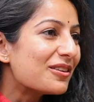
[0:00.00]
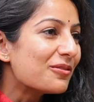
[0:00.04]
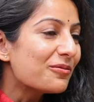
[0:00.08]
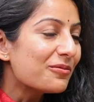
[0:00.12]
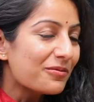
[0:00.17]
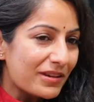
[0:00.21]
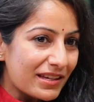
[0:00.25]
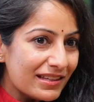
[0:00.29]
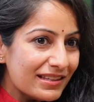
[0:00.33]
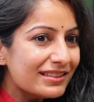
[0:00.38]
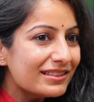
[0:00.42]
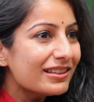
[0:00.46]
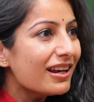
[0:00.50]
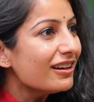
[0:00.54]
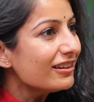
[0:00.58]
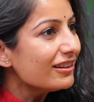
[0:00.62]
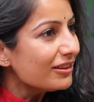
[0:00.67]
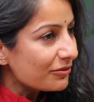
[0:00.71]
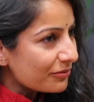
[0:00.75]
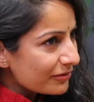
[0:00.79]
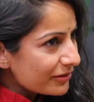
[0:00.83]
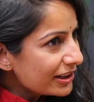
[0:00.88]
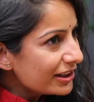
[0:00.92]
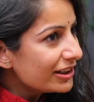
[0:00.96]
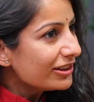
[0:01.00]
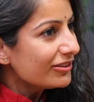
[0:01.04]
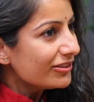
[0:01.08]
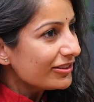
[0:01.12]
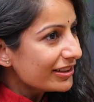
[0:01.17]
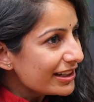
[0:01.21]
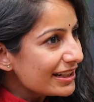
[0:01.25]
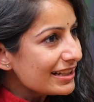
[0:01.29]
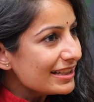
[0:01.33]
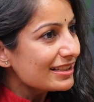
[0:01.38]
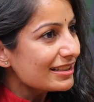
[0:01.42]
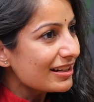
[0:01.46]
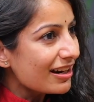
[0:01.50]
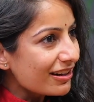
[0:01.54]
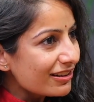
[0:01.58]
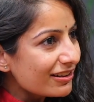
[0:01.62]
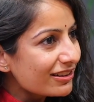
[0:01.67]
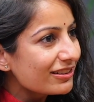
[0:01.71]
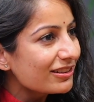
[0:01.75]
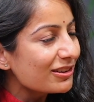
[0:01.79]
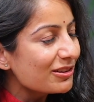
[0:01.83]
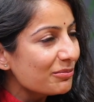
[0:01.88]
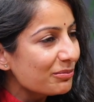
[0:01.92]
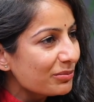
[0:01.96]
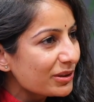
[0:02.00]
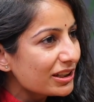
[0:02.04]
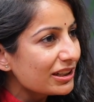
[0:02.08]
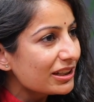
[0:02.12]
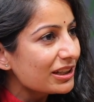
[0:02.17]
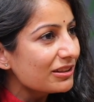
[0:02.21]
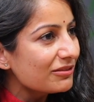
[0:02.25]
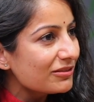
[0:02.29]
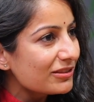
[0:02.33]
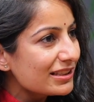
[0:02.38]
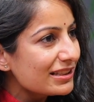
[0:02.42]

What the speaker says: We literally started competing with